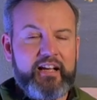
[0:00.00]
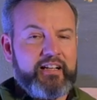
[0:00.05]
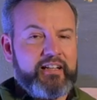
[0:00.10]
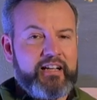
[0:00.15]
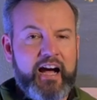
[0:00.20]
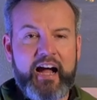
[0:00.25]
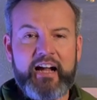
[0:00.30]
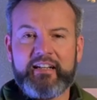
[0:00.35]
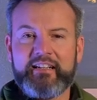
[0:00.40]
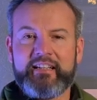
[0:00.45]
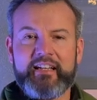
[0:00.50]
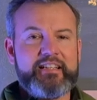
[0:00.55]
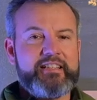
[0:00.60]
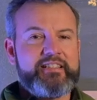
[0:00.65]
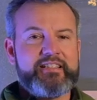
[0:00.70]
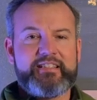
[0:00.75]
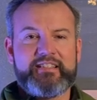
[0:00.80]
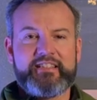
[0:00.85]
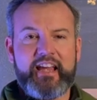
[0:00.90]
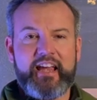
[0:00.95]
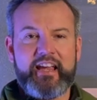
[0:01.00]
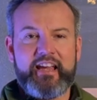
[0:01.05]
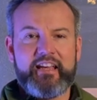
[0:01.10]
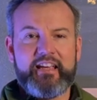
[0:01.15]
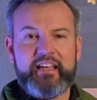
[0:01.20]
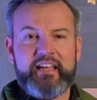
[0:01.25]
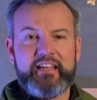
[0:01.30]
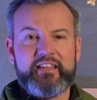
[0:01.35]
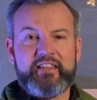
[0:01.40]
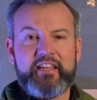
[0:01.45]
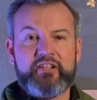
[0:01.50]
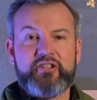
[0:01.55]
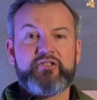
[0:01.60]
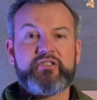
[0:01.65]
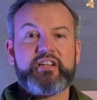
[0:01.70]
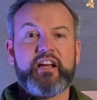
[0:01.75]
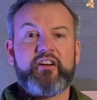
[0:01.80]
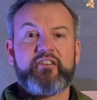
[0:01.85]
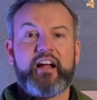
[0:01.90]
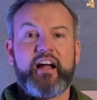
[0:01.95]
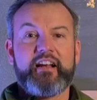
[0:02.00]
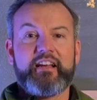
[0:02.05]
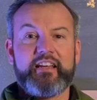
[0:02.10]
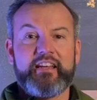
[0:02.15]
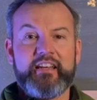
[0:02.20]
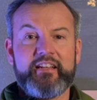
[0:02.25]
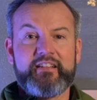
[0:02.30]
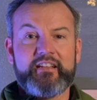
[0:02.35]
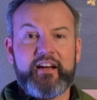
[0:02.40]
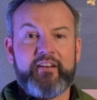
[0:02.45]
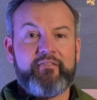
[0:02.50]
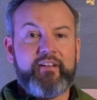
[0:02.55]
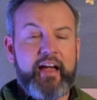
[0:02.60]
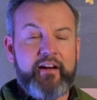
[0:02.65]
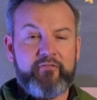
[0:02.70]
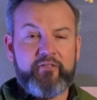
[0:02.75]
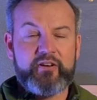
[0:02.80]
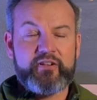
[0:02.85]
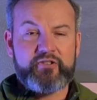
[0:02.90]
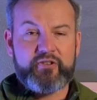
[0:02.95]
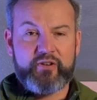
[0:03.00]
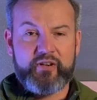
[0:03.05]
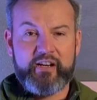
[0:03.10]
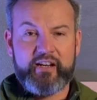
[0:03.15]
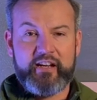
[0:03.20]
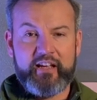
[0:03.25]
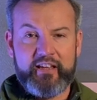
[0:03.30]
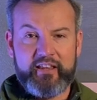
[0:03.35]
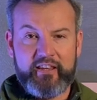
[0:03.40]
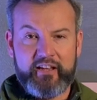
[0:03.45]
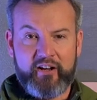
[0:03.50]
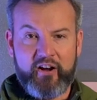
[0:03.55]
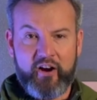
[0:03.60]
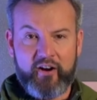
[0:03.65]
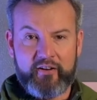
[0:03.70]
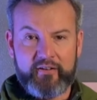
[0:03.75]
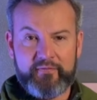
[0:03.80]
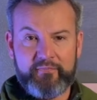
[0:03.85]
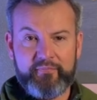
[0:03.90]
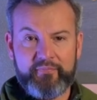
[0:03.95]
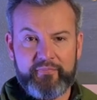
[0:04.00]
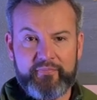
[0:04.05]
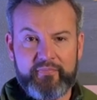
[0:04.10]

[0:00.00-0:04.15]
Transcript: God didn't say that you shall not eat of every tree in the garden,